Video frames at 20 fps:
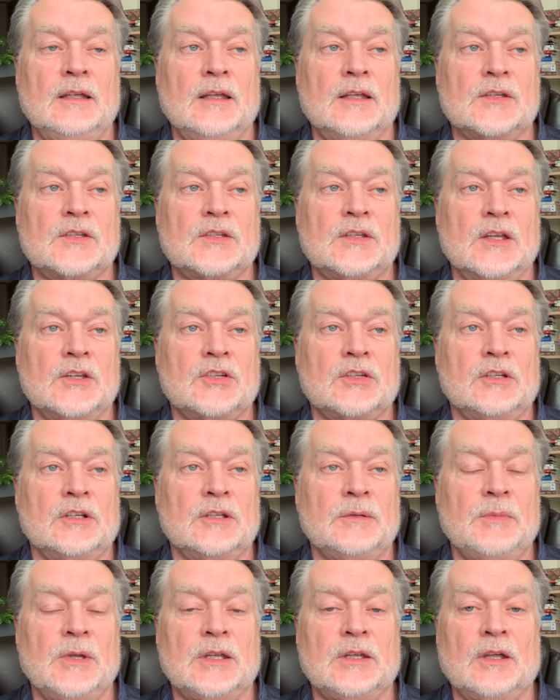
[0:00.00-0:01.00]

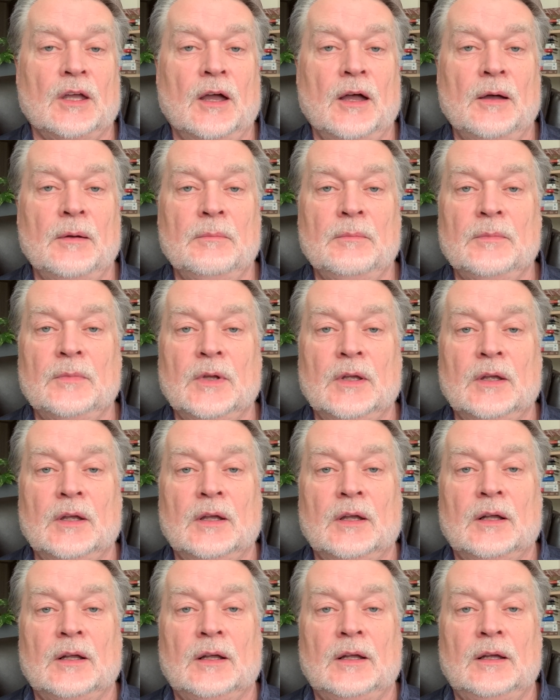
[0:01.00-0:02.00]
essentially become
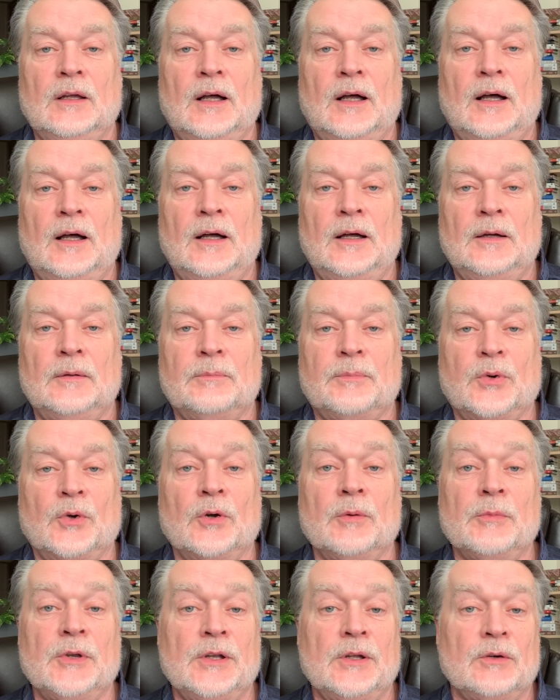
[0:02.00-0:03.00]

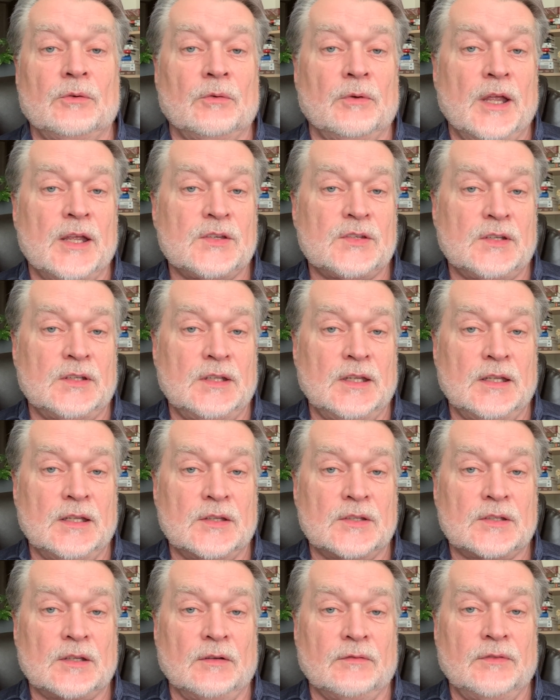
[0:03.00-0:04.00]
permanent
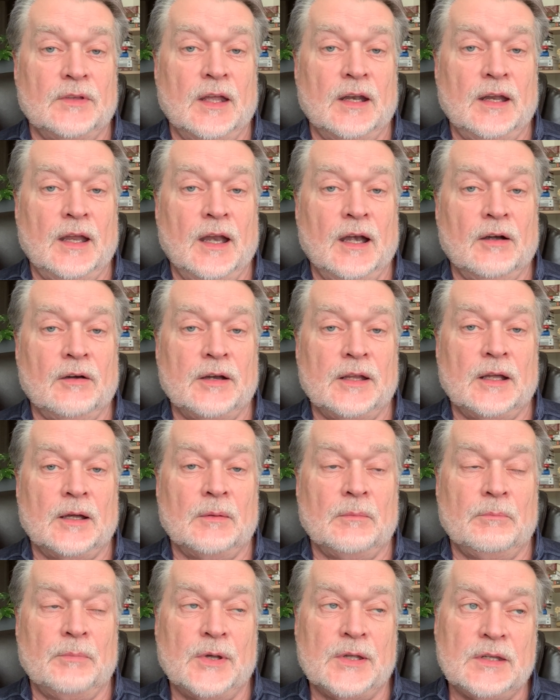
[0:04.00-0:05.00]
residents of that area,
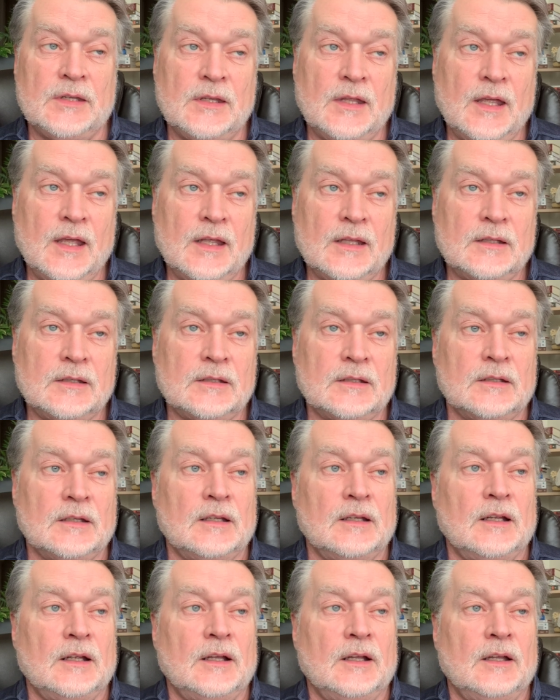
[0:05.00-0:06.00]
but yet
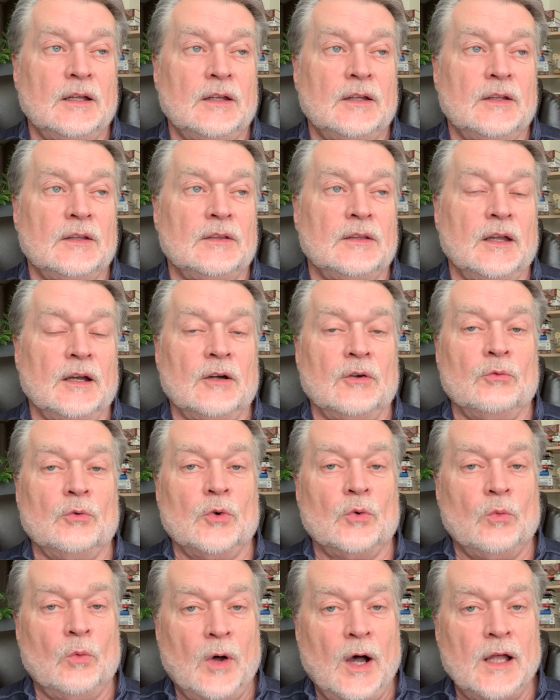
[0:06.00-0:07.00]
they're
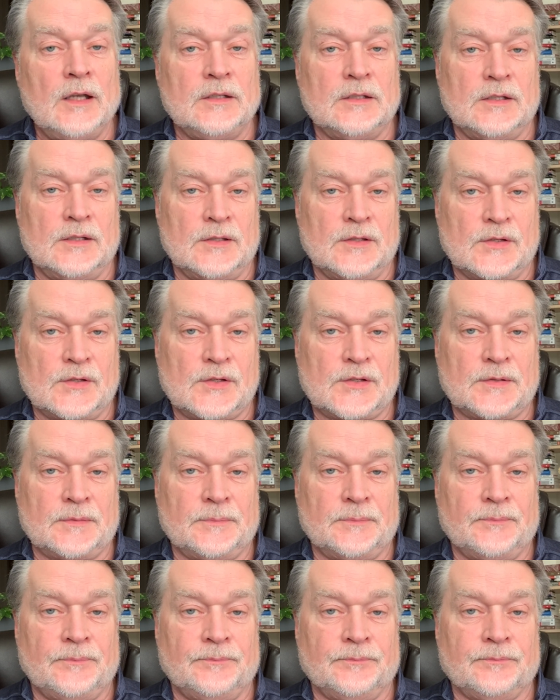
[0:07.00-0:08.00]
Rwandans.
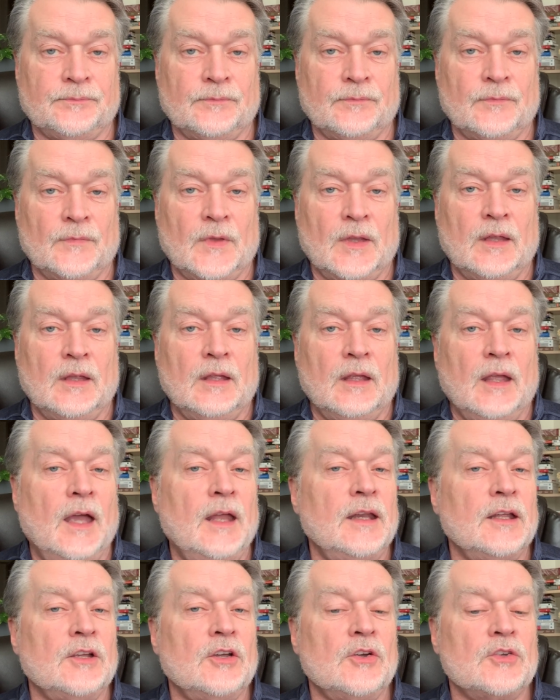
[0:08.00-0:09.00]

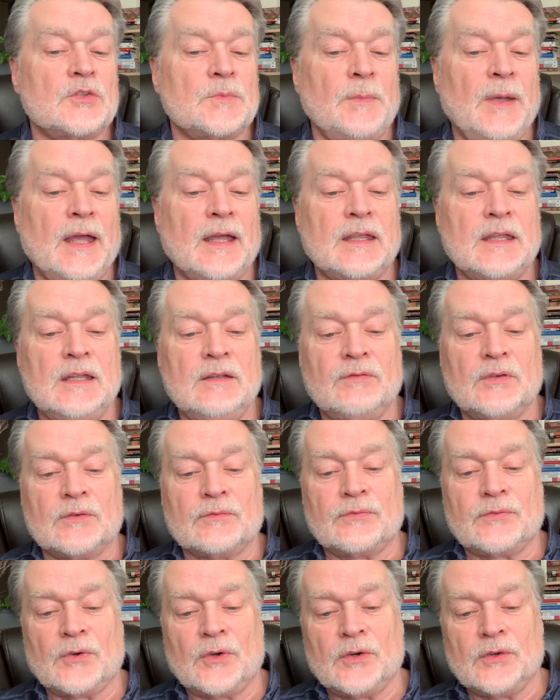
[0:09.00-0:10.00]
And it goes back even
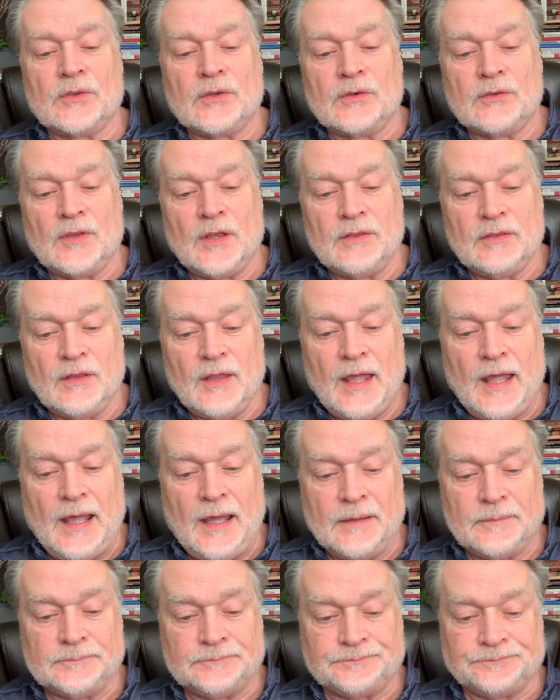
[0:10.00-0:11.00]
further than that.